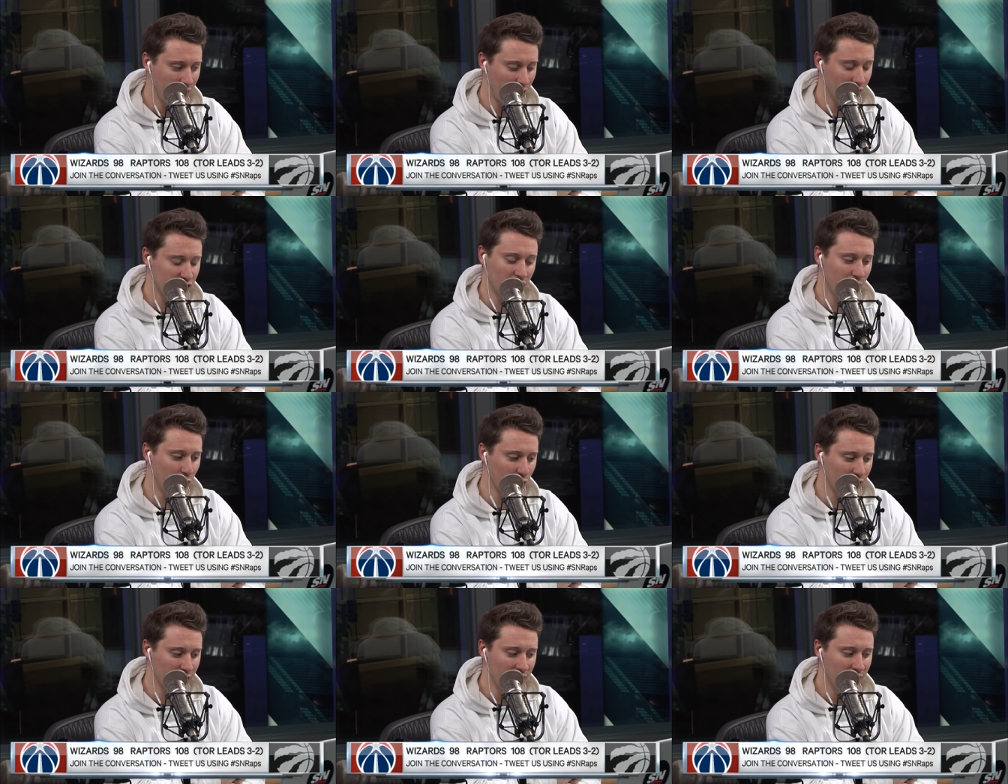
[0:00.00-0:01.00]
or John
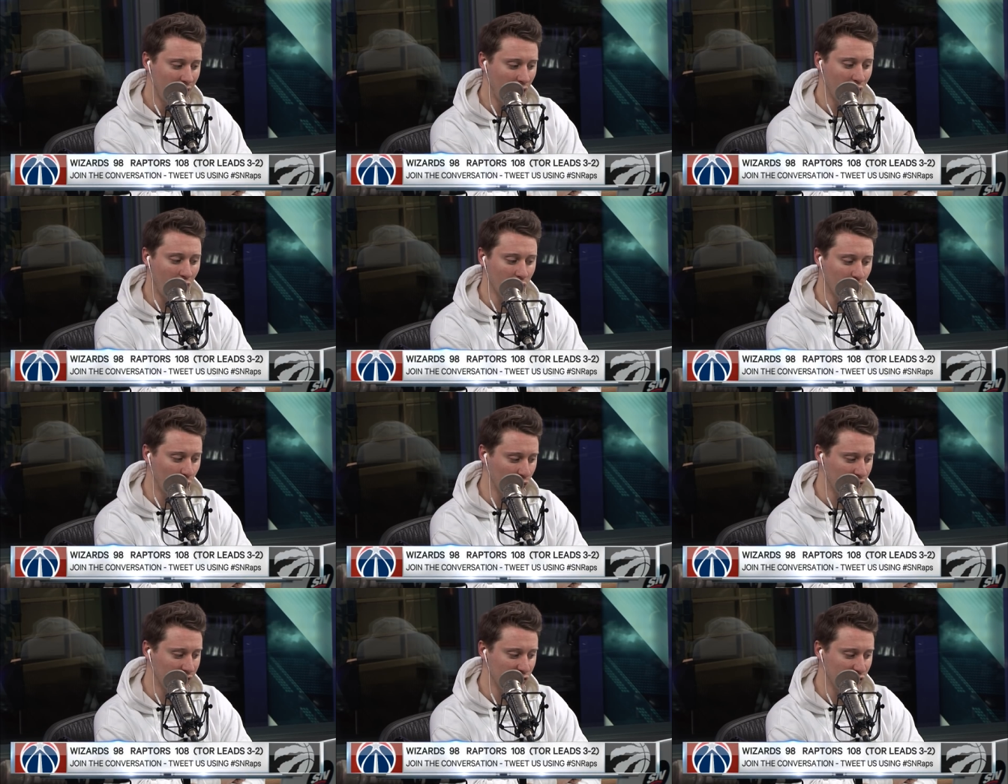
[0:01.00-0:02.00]
Porter, on Otto
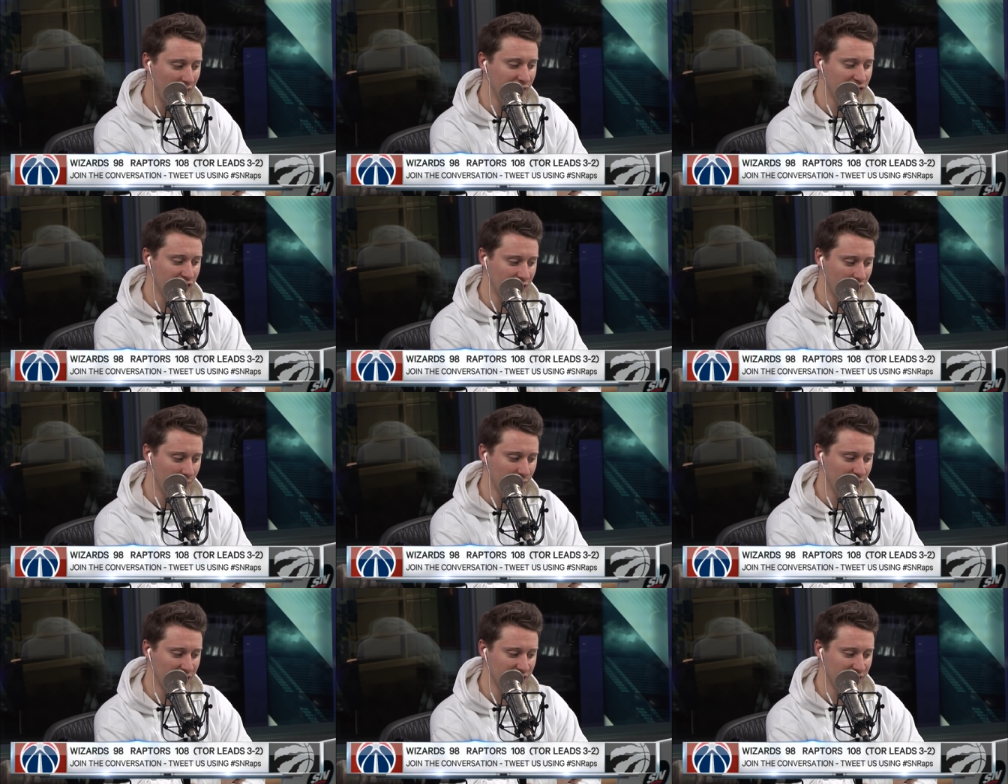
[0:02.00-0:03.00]
Porter, drives to the
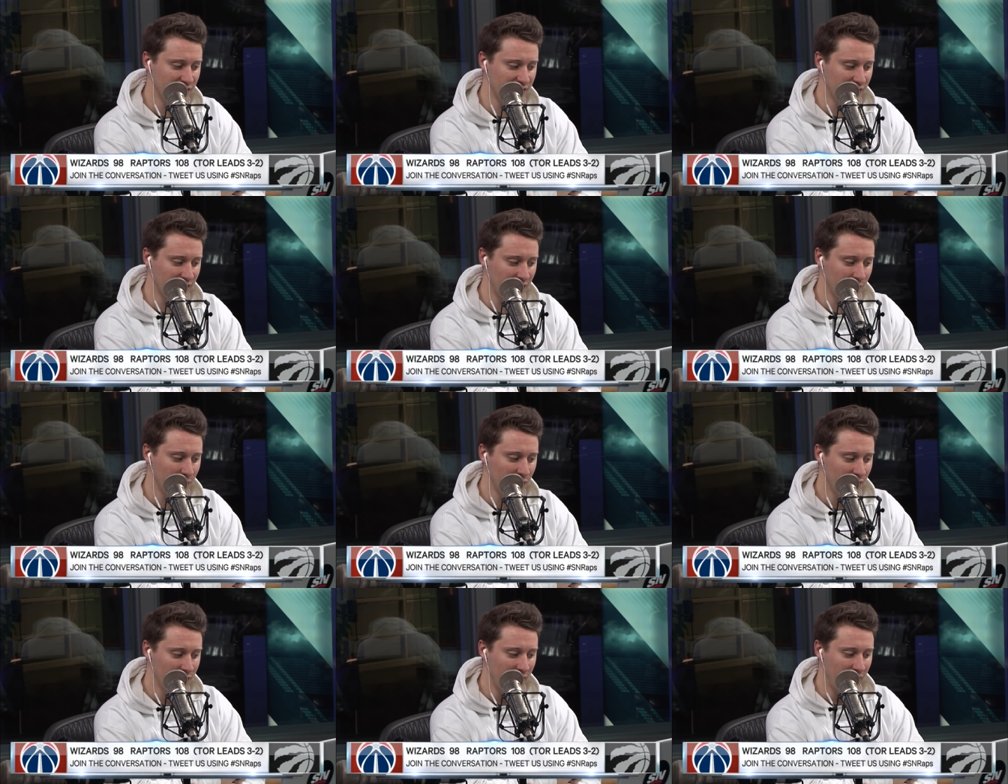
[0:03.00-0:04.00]
cup, gets an easy layup.
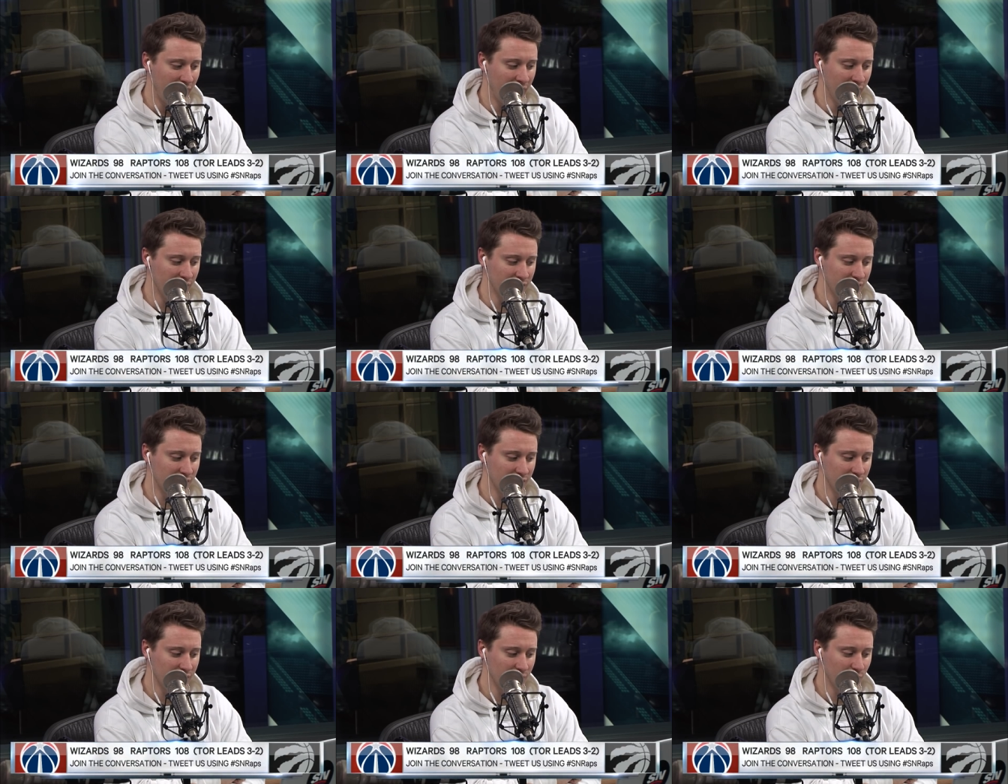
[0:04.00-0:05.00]
And
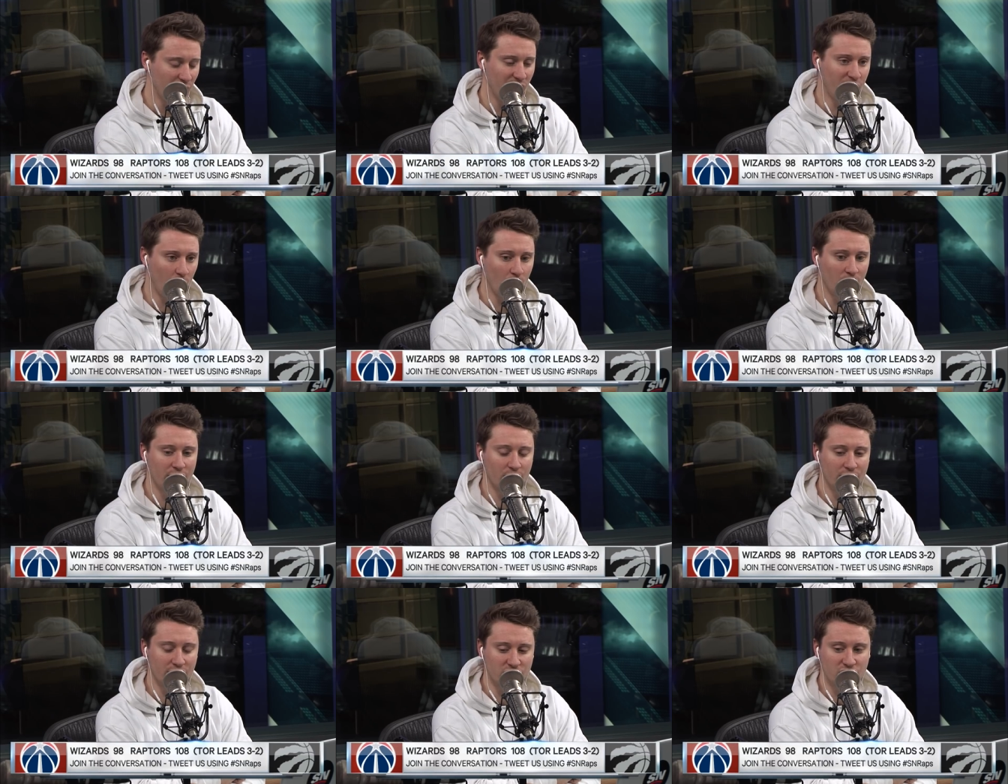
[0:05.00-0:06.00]
before
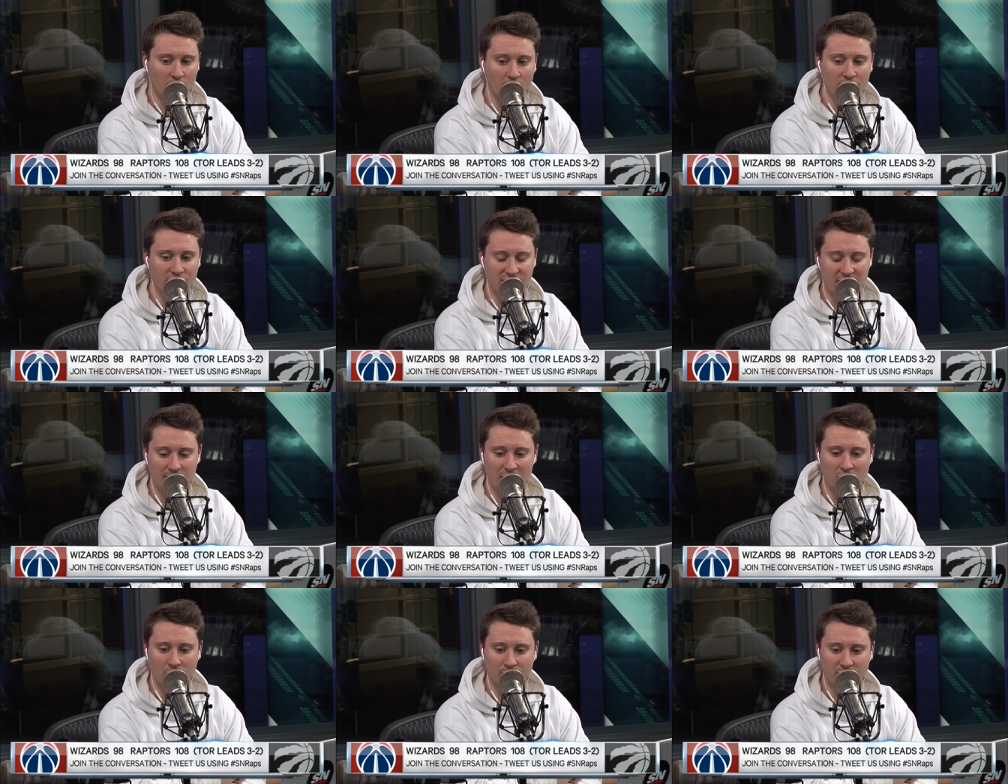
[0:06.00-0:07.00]
the the starters came
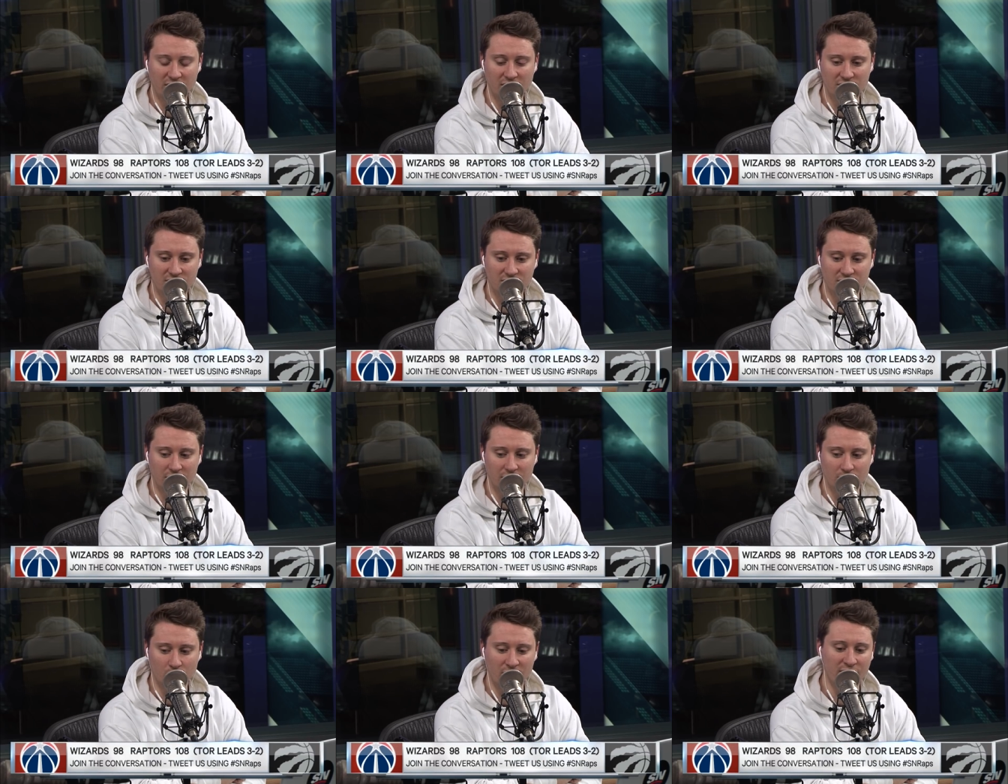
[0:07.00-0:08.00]
out, because
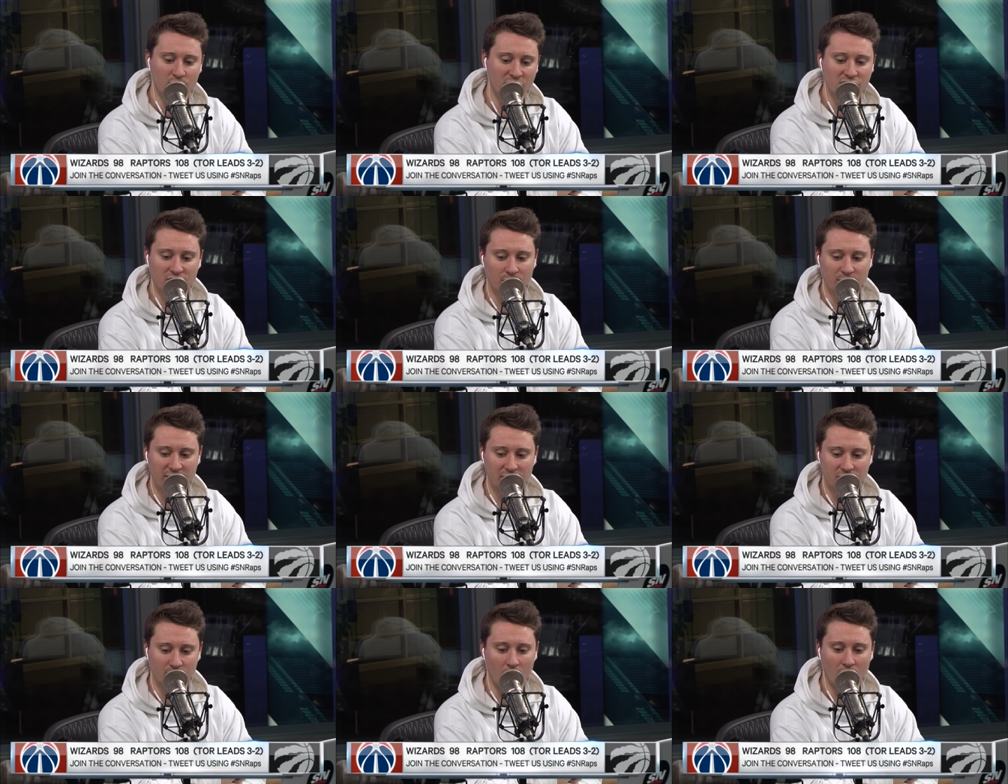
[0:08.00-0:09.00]
the when it went to me,
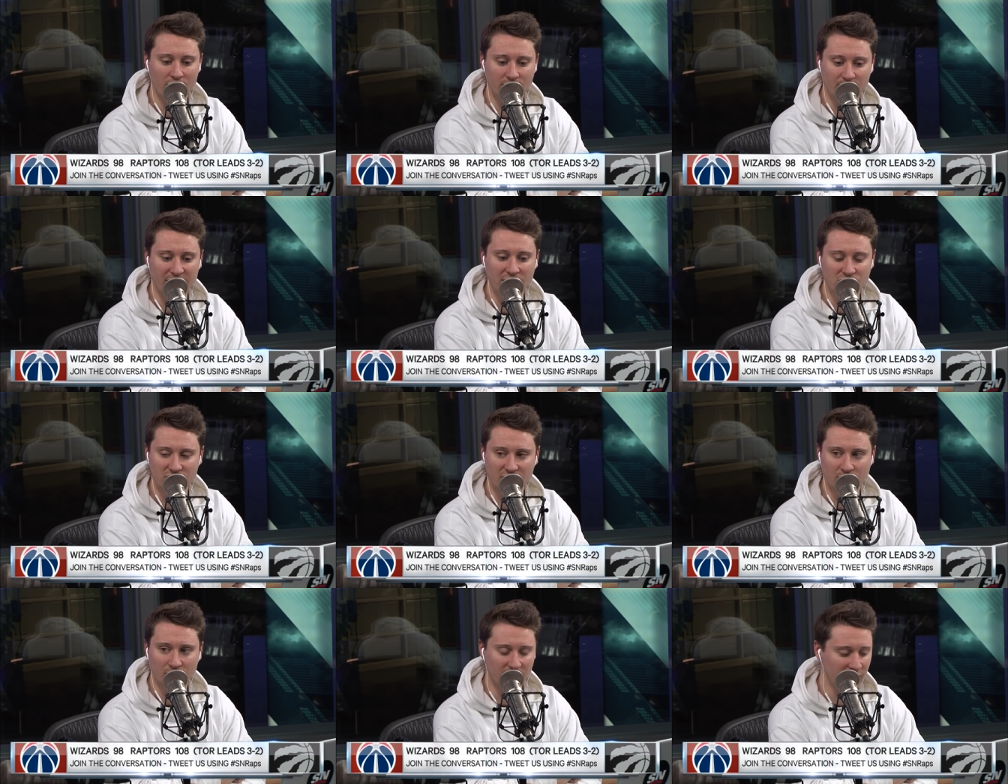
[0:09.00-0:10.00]
DeMar on the bench, it
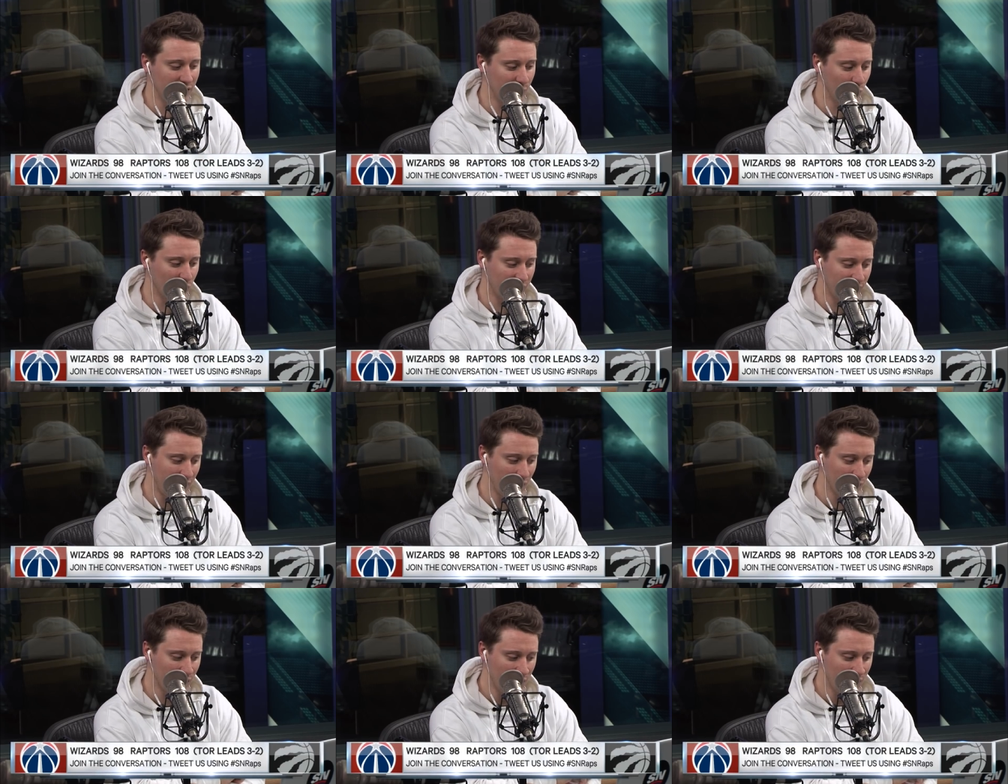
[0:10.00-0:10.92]
didn't really end up working out.